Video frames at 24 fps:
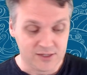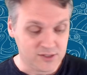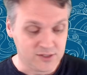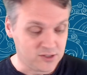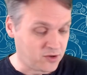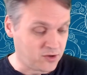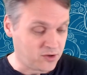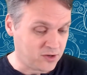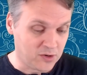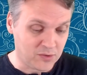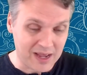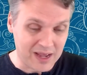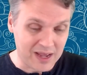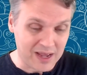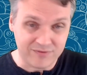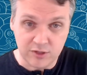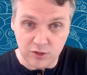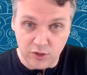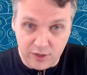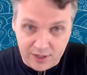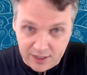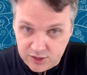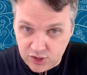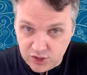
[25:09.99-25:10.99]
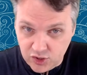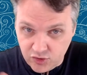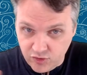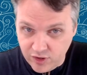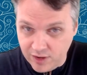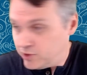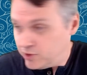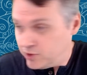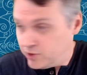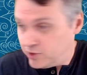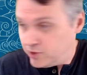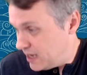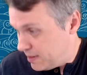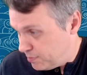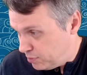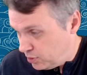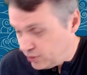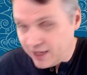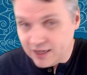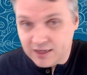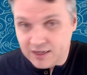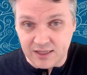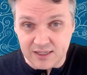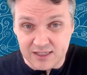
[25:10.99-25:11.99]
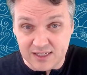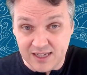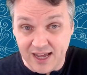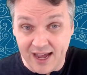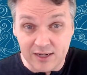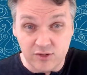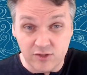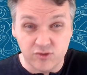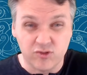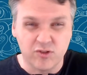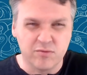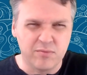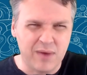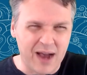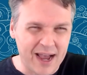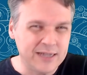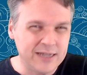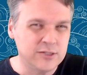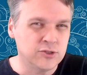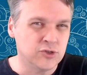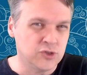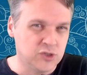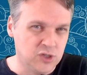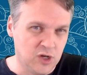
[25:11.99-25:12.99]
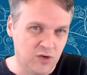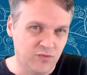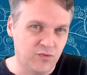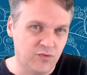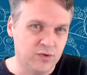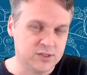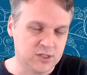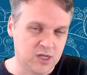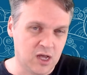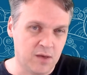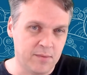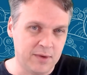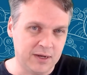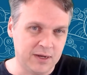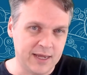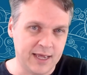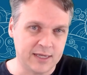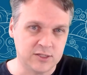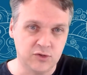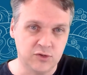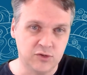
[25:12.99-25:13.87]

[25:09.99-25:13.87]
So you don't have to look at a script or keep looking to the side to remind yourself what's coming next.